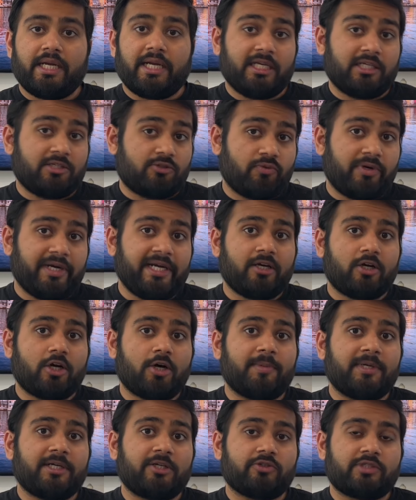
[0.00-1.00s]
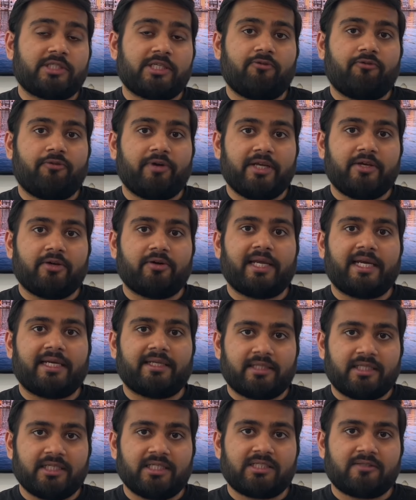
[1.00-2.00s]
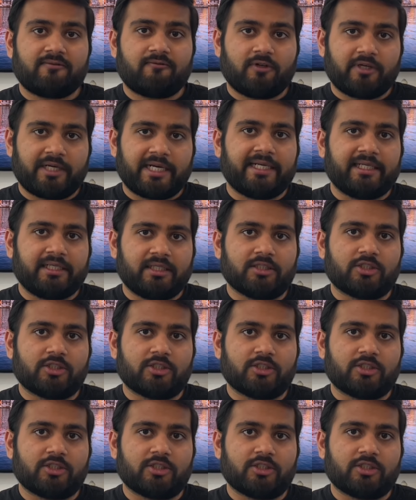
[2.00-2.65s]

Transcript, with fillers: It is very common to see video like this for getting a